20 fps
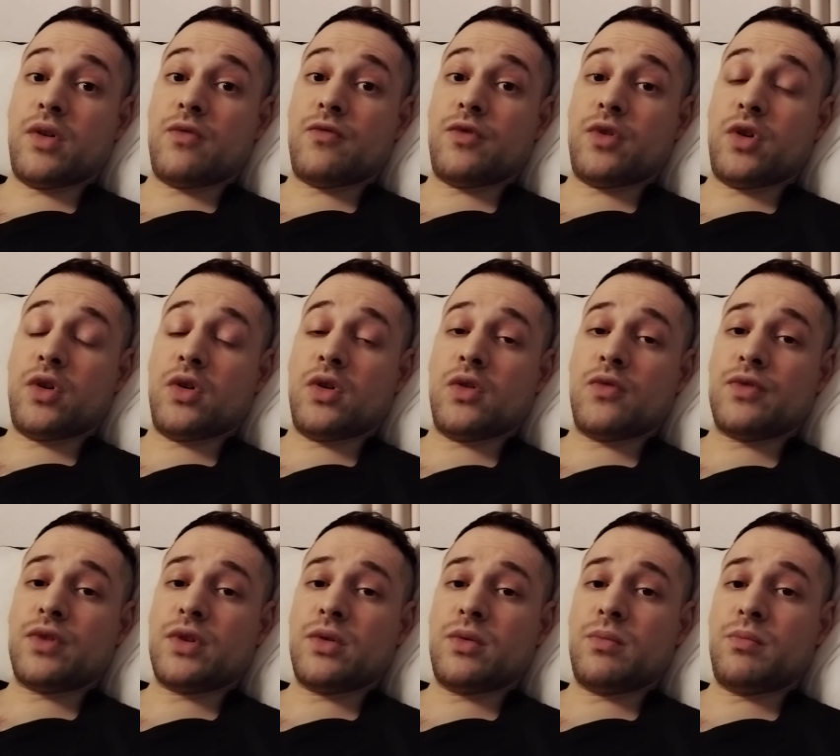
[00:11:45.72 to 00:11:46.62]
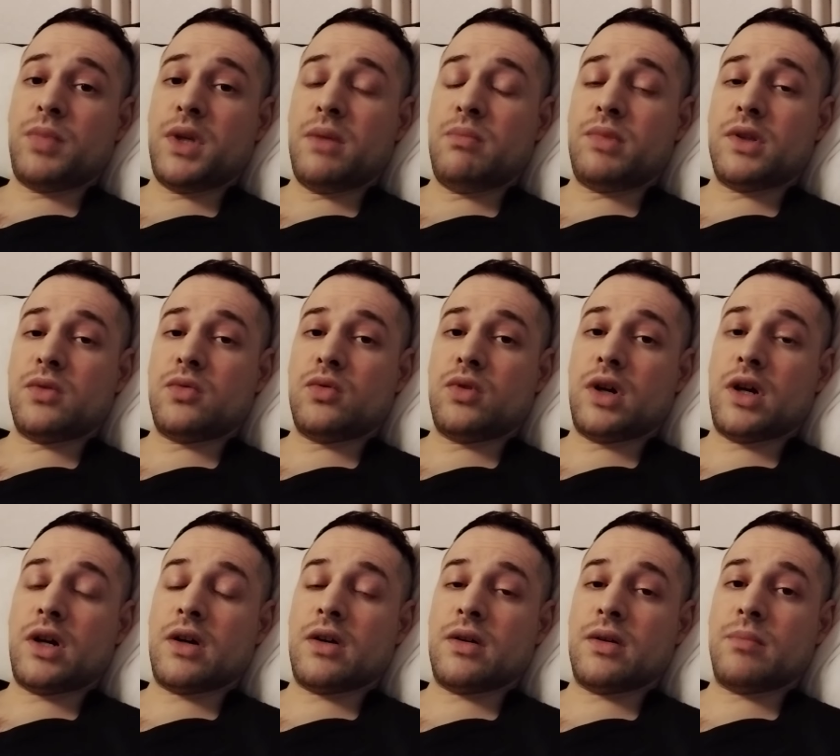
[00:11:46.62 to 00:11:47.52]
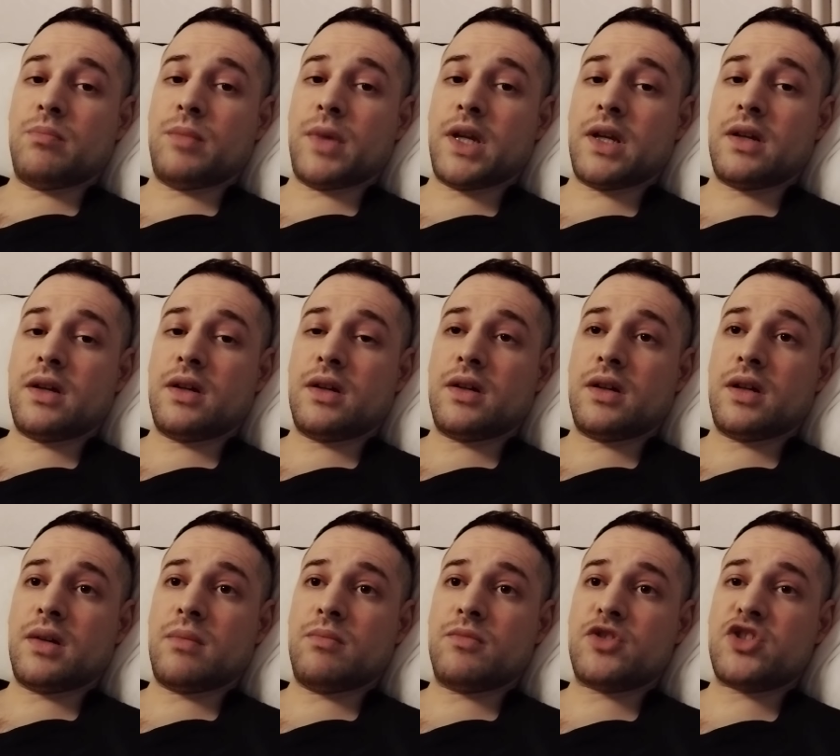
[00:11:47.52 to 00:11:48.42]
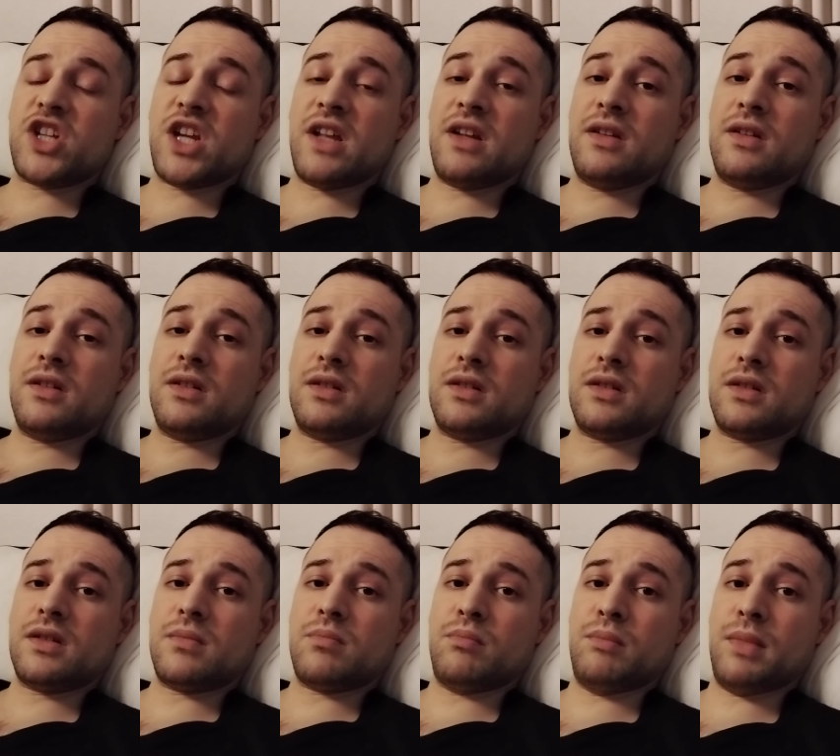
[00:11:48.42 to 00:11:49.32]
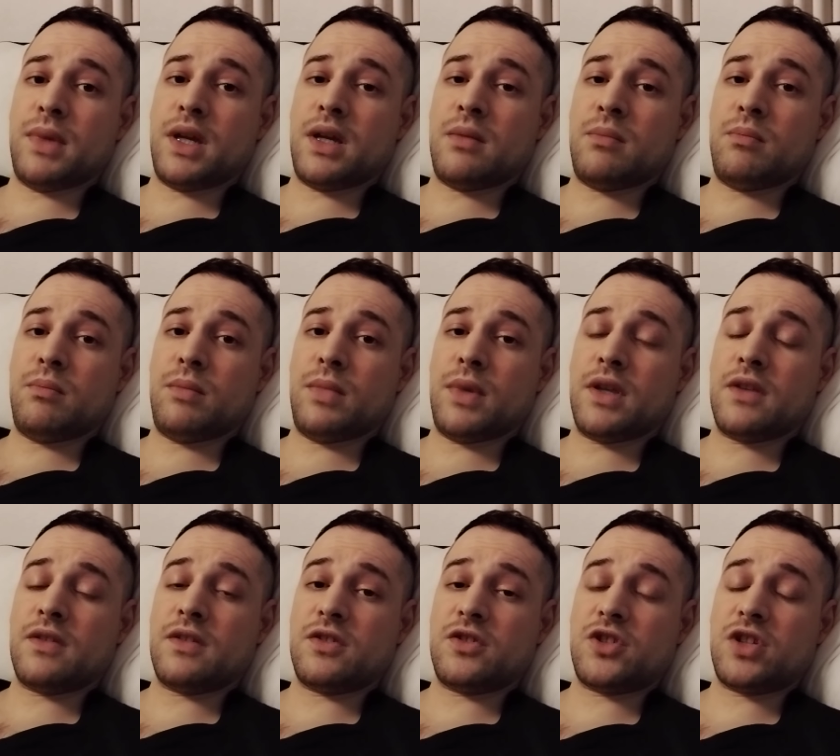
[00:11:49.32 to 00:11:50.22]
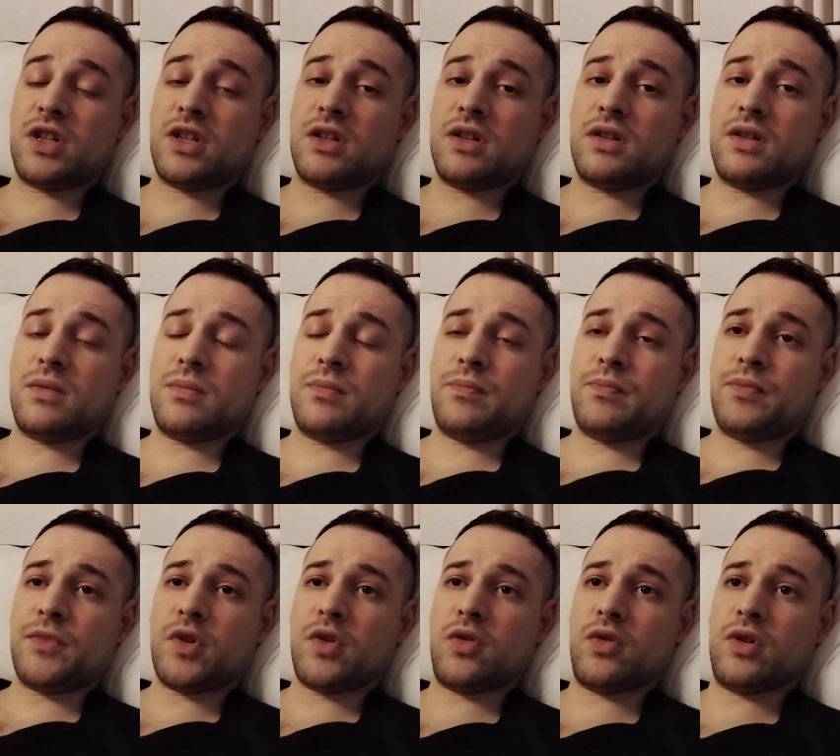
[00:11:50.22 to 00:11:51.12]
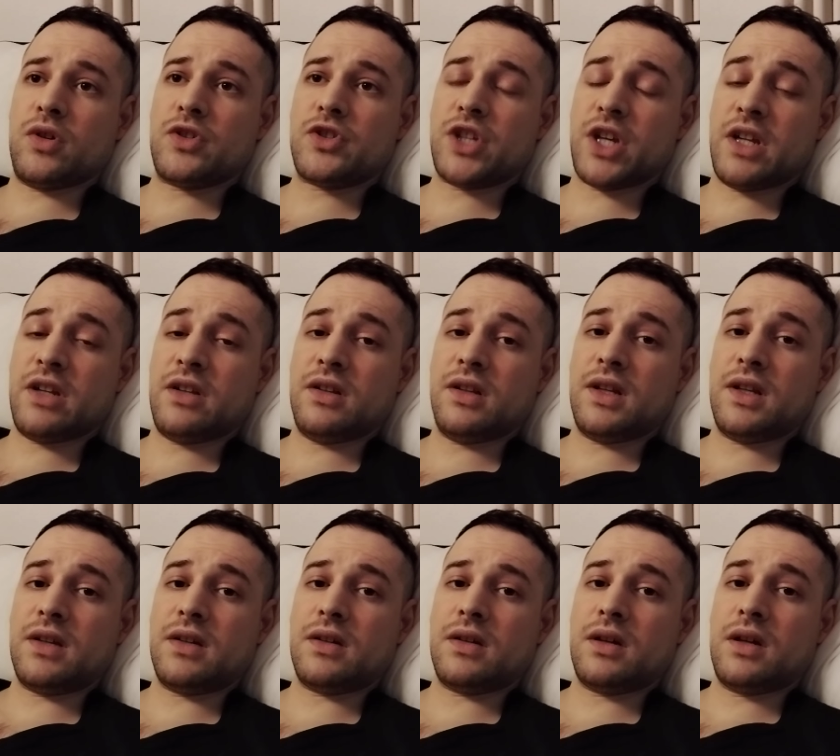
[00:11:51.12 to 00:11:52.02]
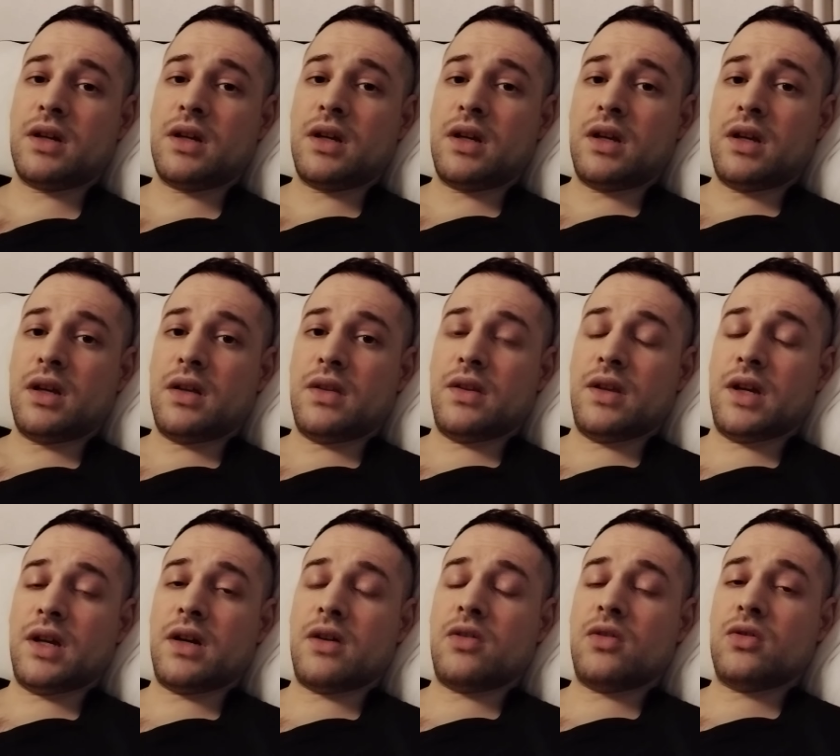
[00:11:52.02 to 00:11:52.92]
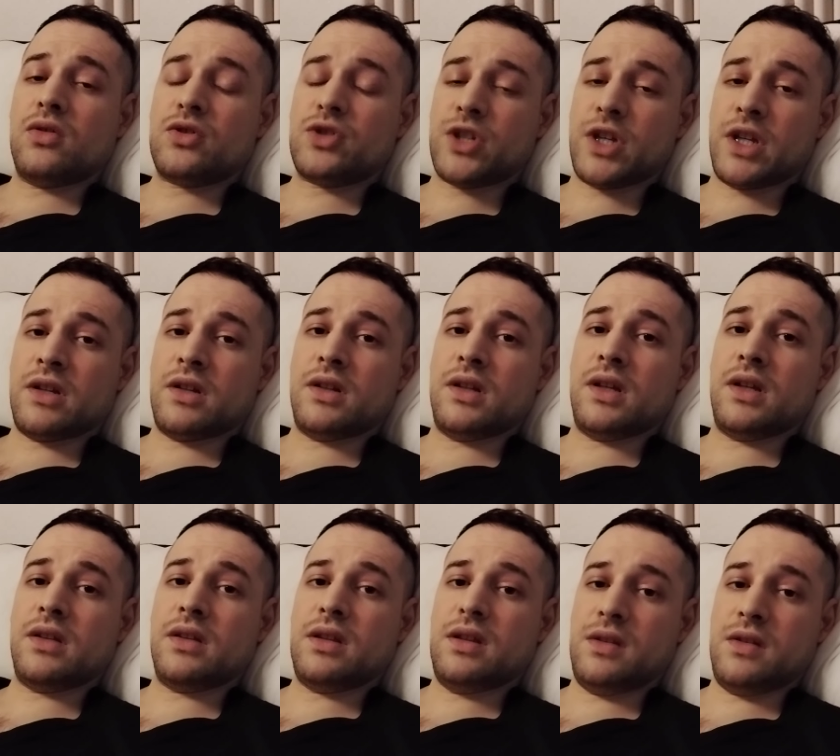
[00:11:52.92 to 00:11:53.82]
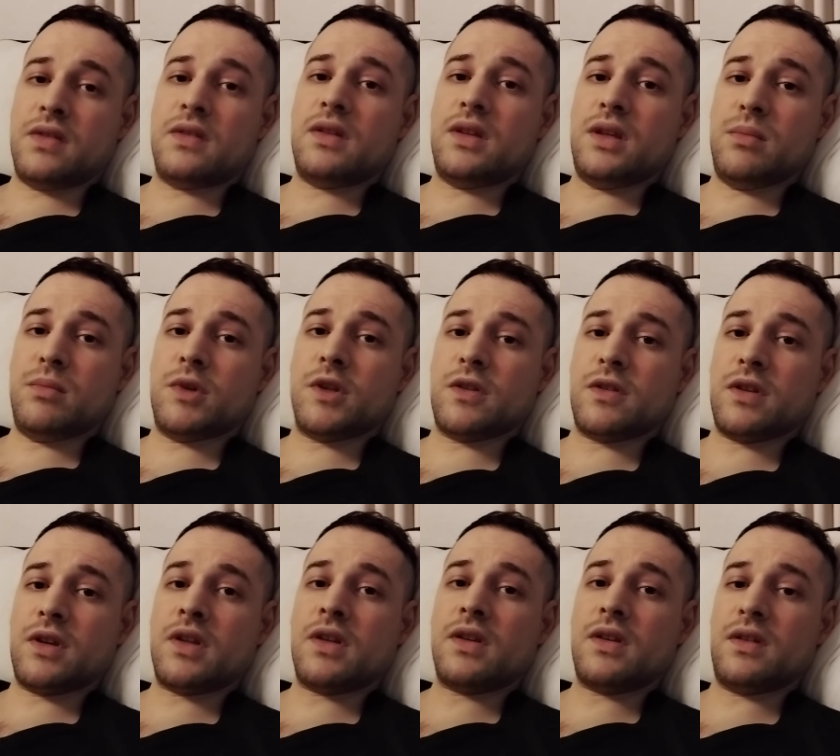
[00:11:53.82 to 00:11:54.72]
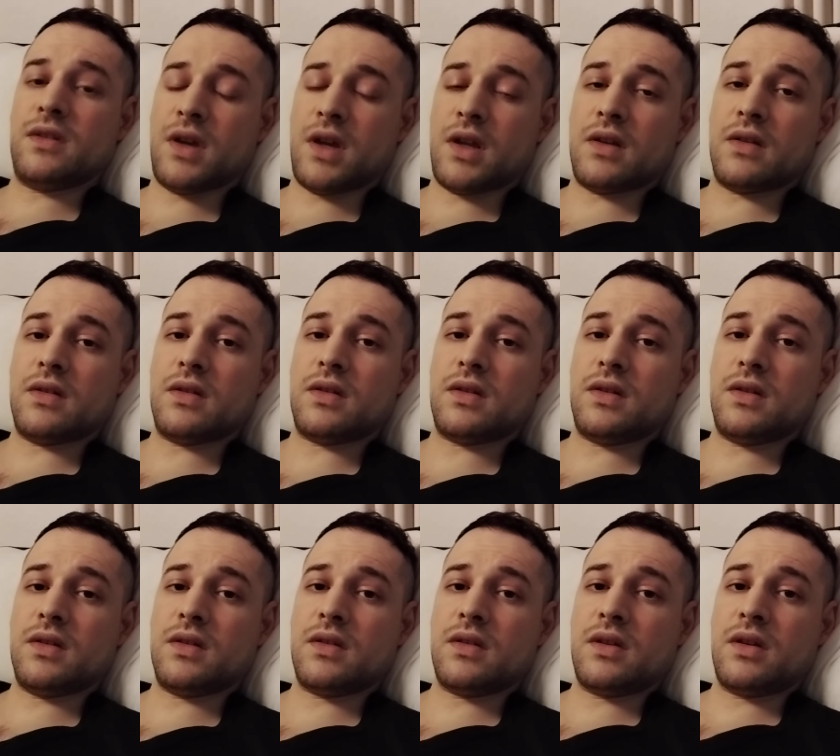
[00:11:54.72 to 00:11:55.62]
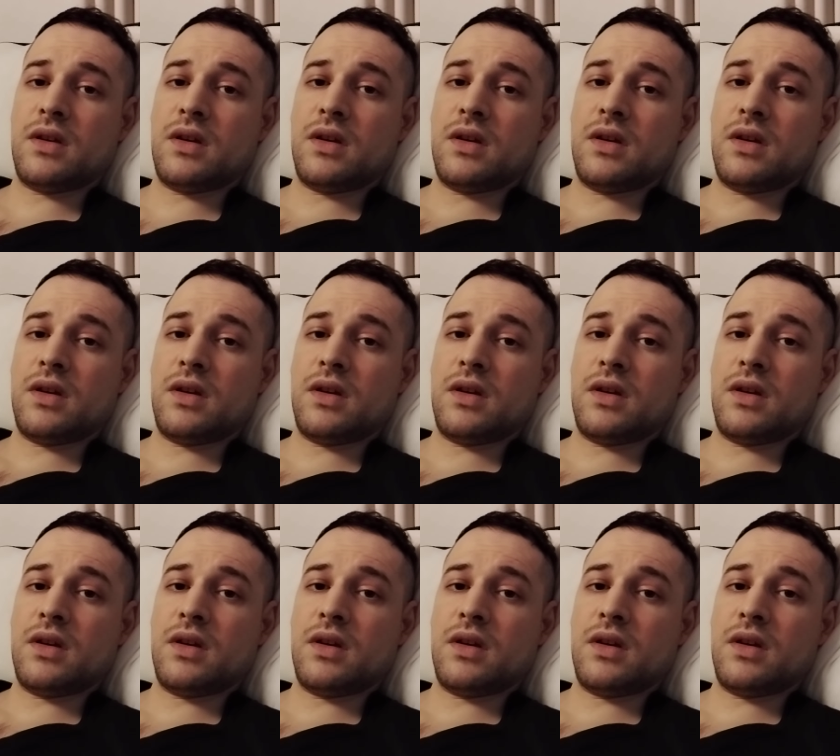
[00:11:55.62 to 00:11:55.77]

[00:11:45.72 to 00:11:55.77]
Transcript: For all of the people who are making channeled messaging or channeling, they are all channeling these demons and these entities.